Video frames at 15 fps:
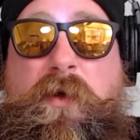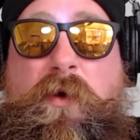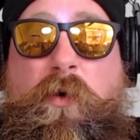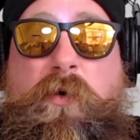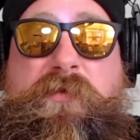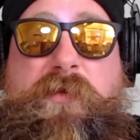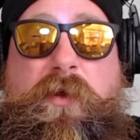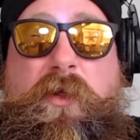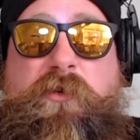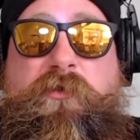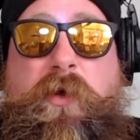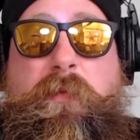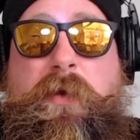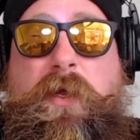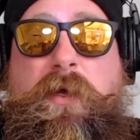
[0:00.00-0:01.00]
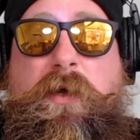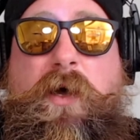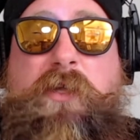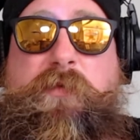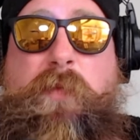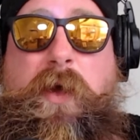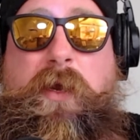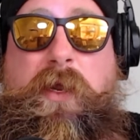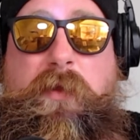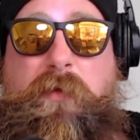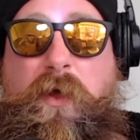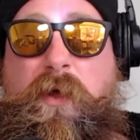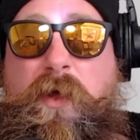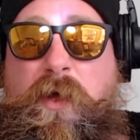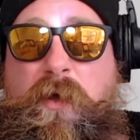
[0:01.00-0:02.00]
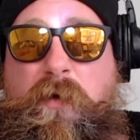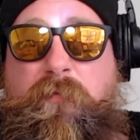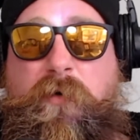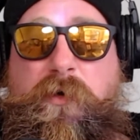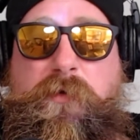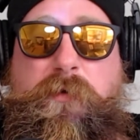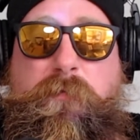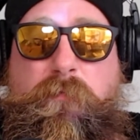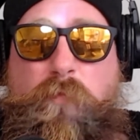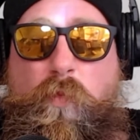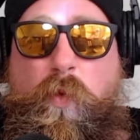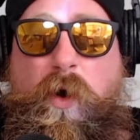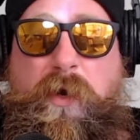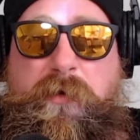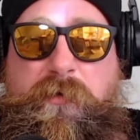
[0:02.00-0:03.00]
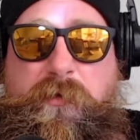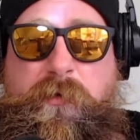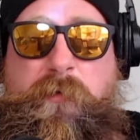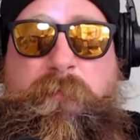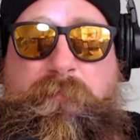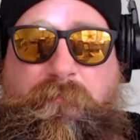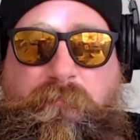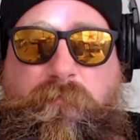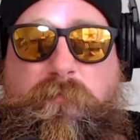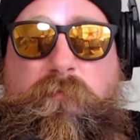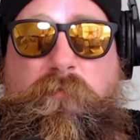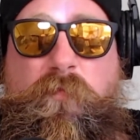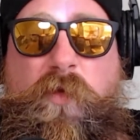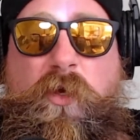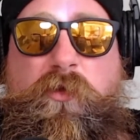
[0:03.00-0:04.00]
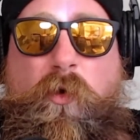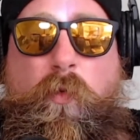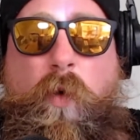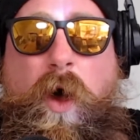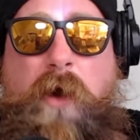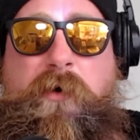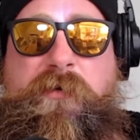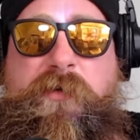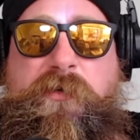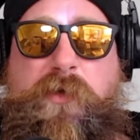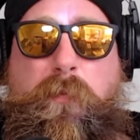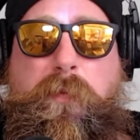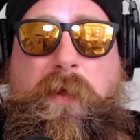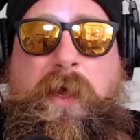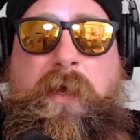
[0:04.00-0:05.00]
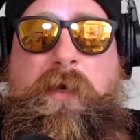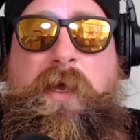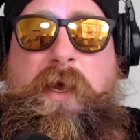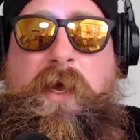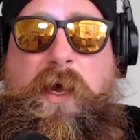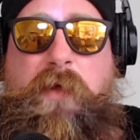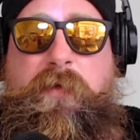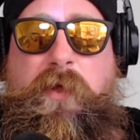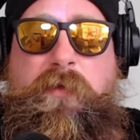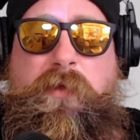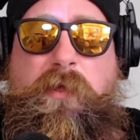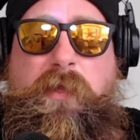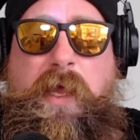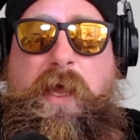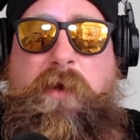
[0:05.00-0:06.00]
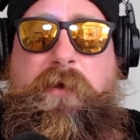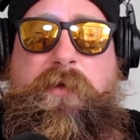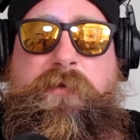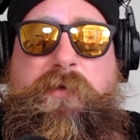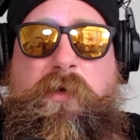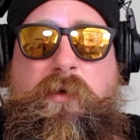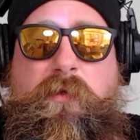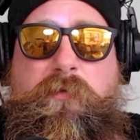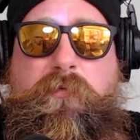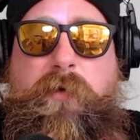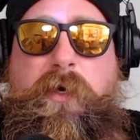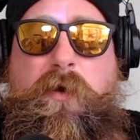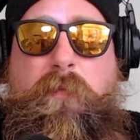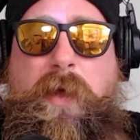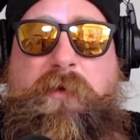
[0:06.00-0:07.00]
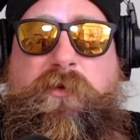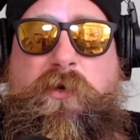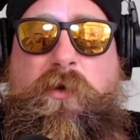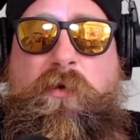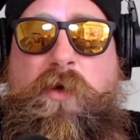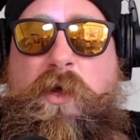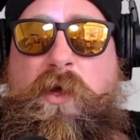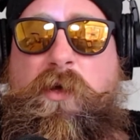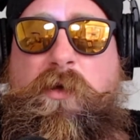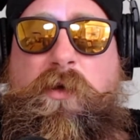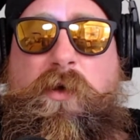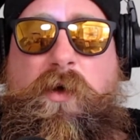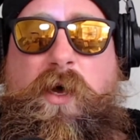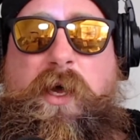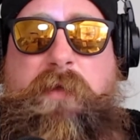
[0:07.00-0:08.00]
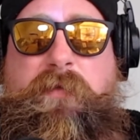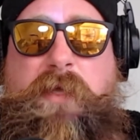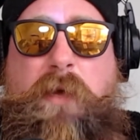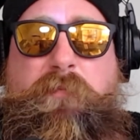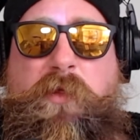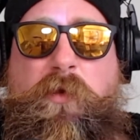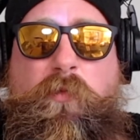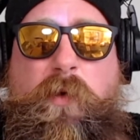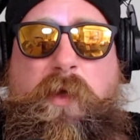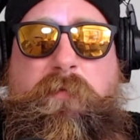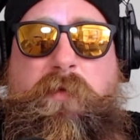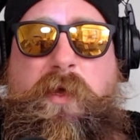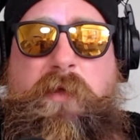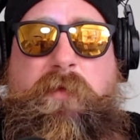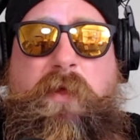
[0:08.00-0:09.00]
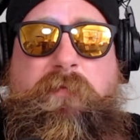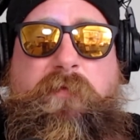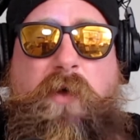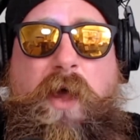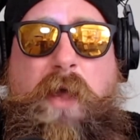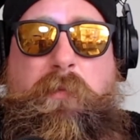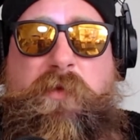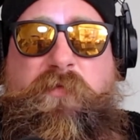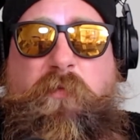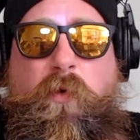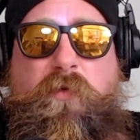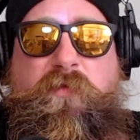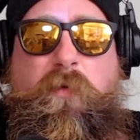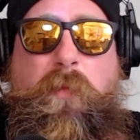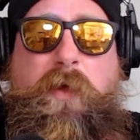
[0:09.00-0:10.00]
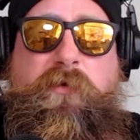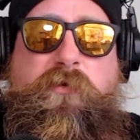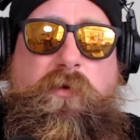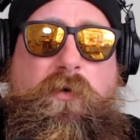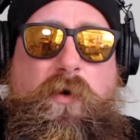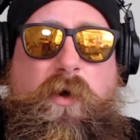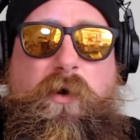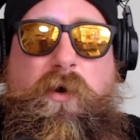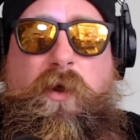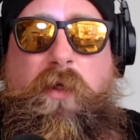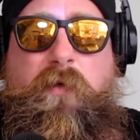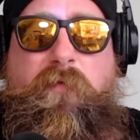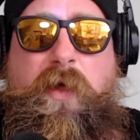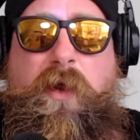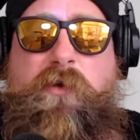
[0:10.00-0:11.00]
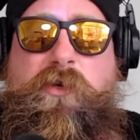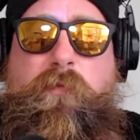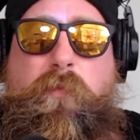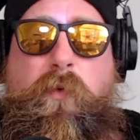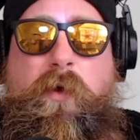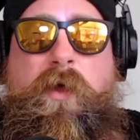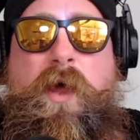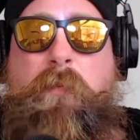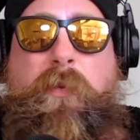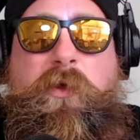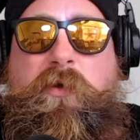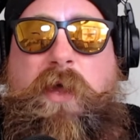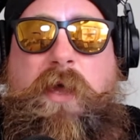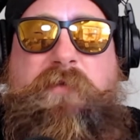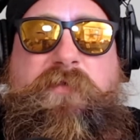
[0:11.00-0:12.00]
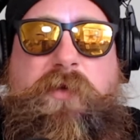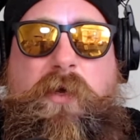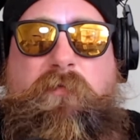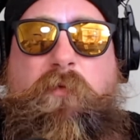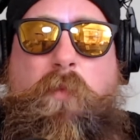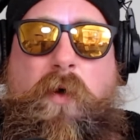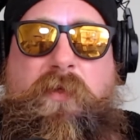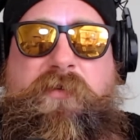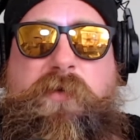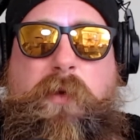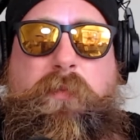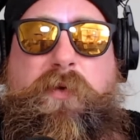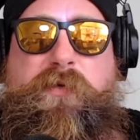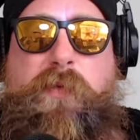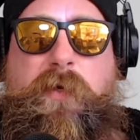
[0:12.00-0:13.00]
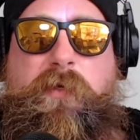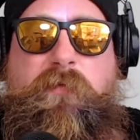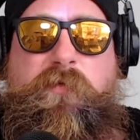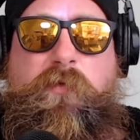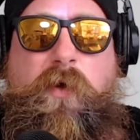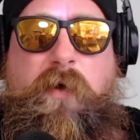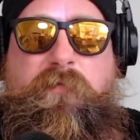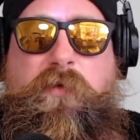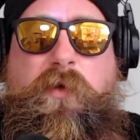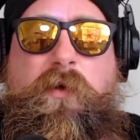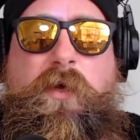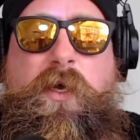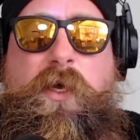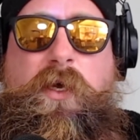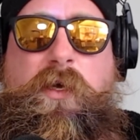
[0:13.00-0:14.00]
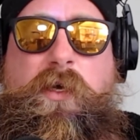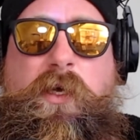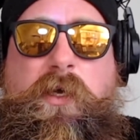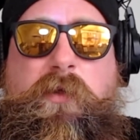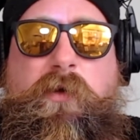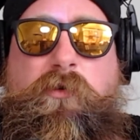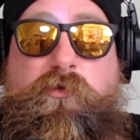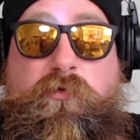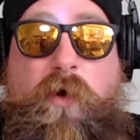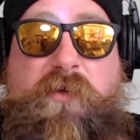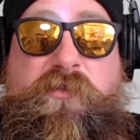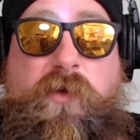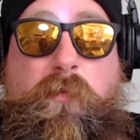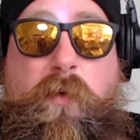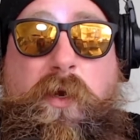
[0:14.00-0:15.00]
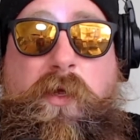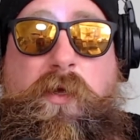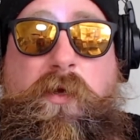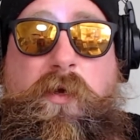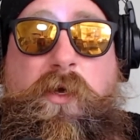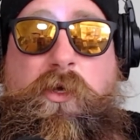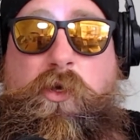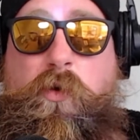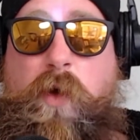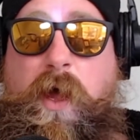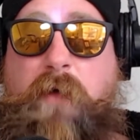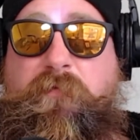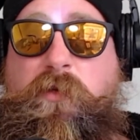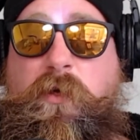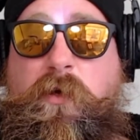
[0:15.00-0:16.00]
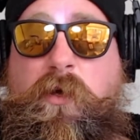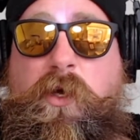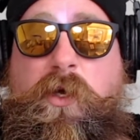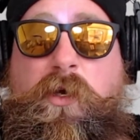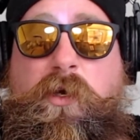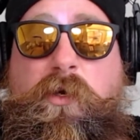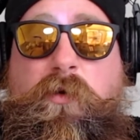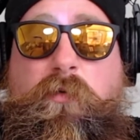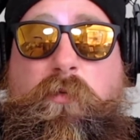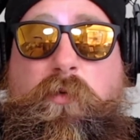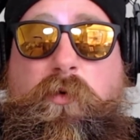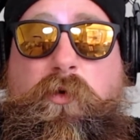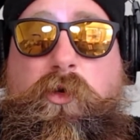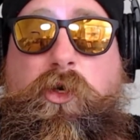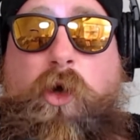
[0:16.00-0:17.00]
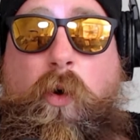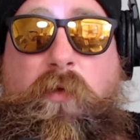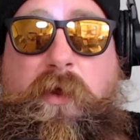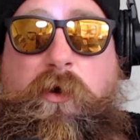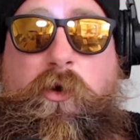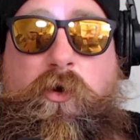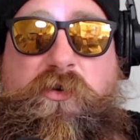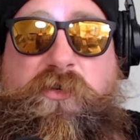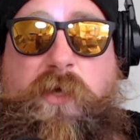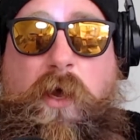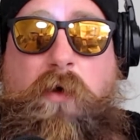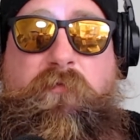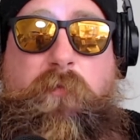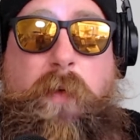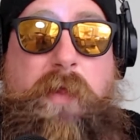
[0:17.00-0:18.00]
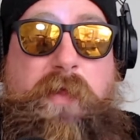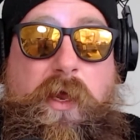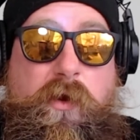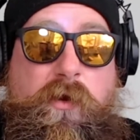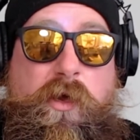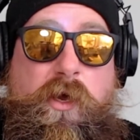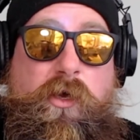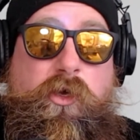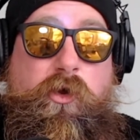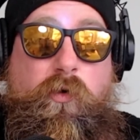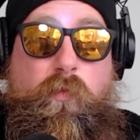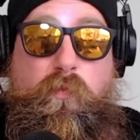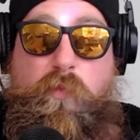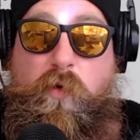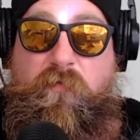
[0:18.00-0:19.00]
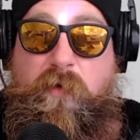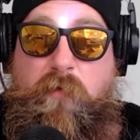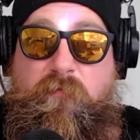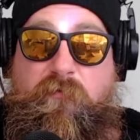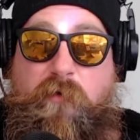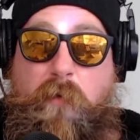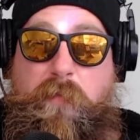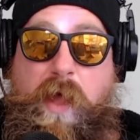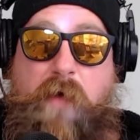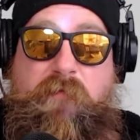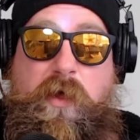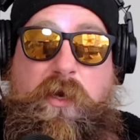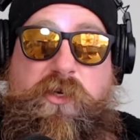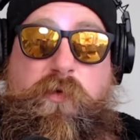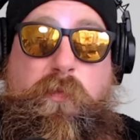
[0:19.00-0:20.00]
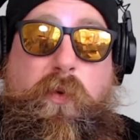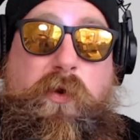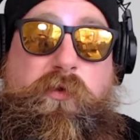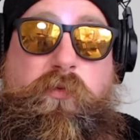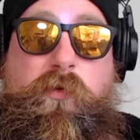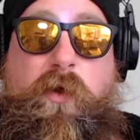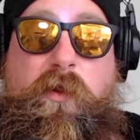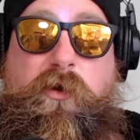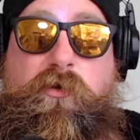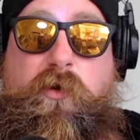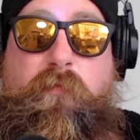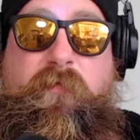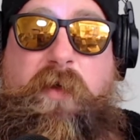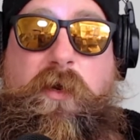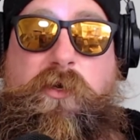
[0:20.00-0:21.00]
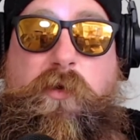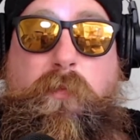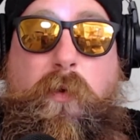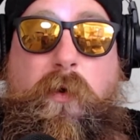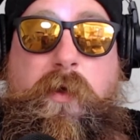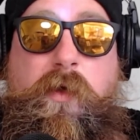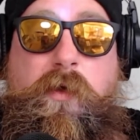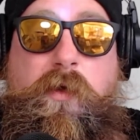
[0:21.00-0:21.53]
Or is it in a dream in a God's mind? In the first 1 and 2, the waters is a plane, and then the land is 3-dimensional, height, depth, and width, and then time is 4th-dimensional on another vanishing point. But you can't see it from all the same perspectives. You have to either trust somebody, you have to go there yourself, and then you're moving from that vanishing point to another vanishing point.